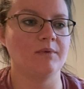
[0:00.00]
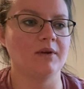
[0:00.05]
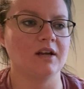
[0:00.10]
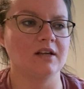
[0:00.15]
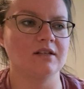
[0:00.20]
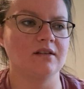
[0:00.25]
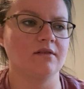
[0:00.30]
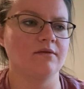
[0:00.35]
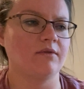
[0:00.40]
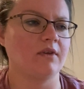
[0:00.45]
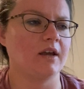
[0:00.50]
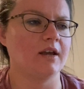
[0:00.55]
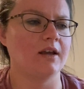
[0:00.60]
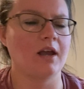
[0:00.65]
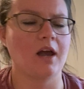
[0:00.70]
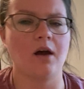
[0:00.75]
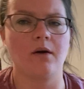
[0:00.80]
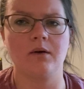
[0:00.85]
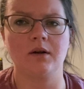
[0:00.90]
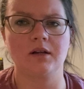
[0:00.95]
because of like
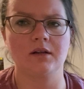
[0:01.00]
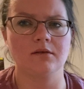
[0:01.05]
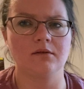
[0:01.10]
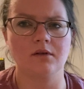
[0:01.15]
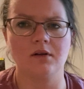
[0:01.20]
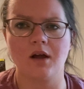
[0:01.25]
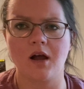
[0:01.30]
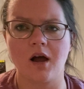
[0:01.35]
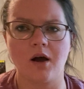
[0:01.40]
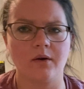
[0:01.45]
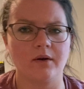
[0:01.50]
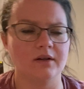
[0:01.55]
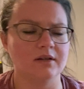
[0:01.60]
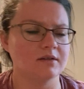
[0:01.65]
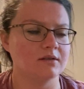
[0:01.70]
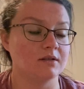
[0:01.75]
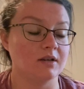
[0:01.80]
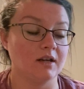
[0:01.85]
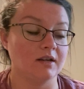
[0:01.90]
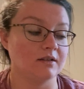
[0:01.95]
how it
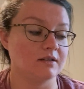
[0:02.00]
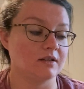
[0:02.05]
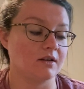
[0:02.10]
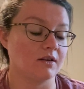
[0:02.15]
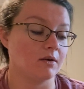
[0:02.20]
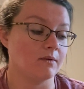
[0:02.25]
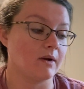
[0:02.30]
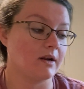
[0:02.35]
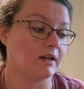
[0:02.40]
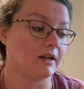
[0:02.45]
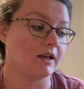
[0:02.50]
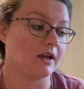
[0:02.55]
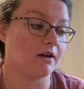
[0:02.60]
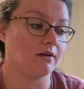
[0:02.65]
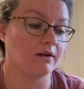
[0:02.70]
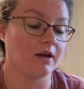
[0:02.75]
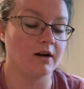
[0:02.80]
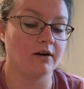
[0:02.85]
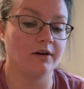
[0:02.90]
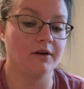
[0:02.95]
is that they're running
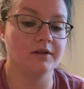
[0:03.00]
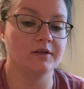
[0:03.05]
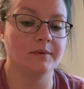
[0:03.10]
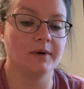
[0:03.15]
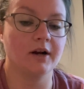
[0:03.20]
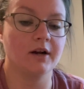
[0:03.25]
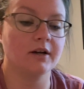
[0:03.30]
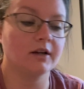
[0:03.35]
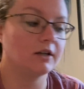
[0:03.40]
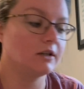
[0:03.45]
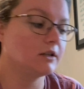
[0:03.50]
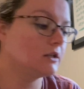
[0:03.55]
out. I don't know, it's weird.